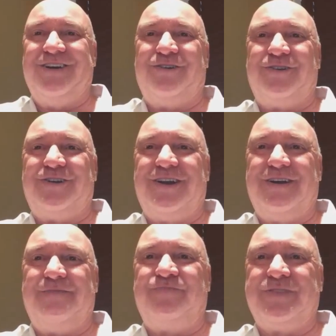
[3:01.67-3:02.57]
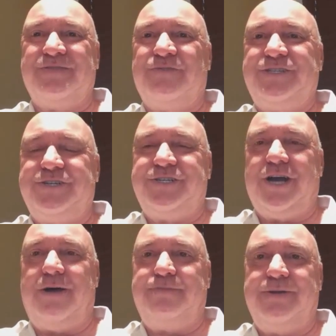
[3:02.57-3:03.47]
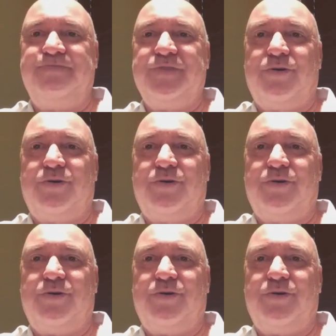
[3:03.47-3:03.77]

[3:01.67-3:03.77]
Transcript: or what you're chopping